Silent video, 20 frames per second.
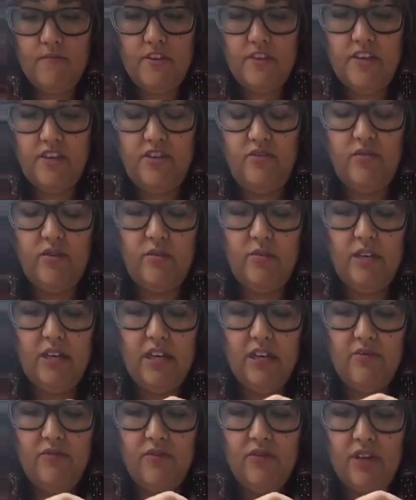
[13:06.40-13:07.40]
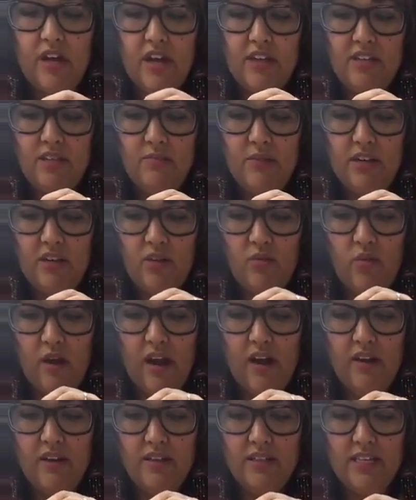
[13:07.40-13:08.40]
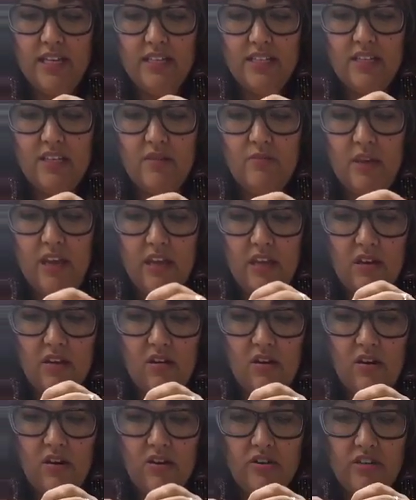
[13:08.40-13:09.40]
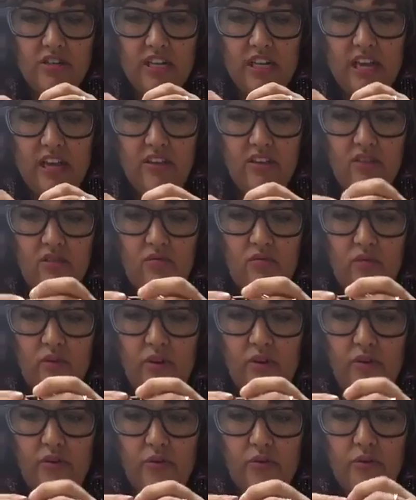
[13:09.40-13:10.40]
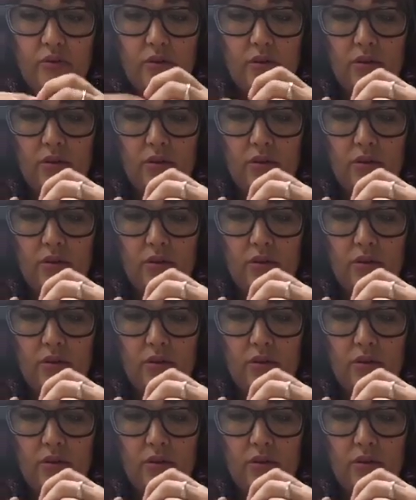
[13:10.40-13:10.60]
And you want to be careful not to bend the wire because that's going to make it harder to get through.